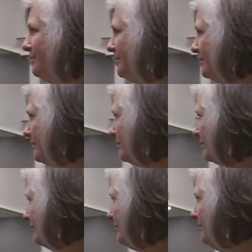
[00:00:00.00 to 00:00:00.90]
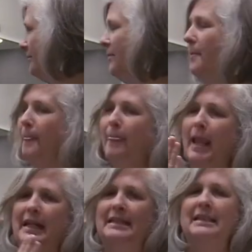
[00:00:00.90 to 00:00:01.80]
Now, somewhere in
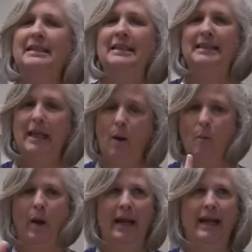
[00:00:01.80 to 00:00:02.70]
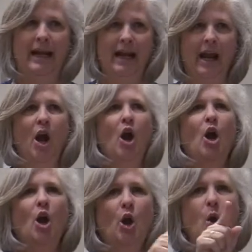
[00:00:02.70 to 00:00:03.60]
here, you're going to have to understand
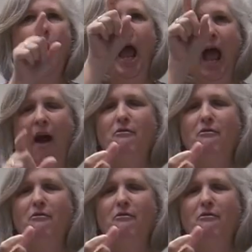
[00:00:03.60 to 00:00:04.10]
this is a serious